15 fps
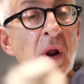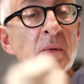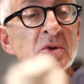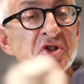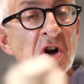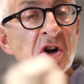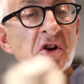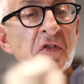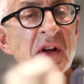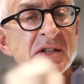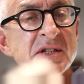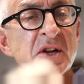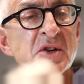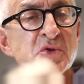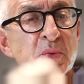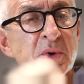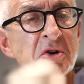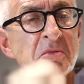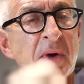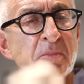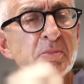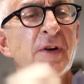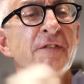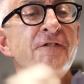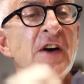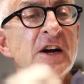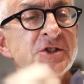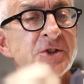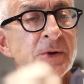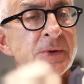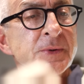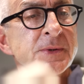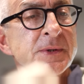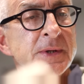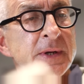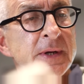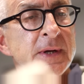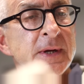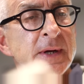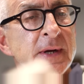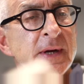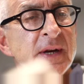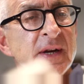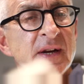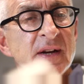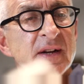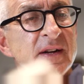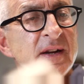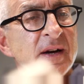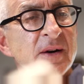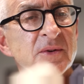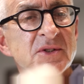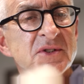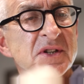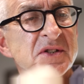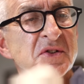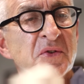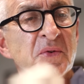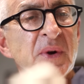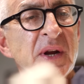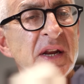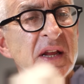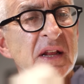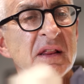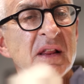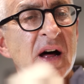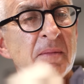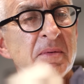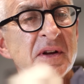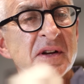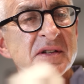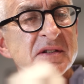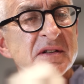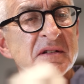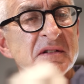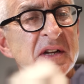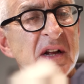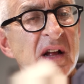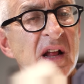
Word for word: When I was younger, they sent us real men, professionals. Now it's just greedy lobbyists and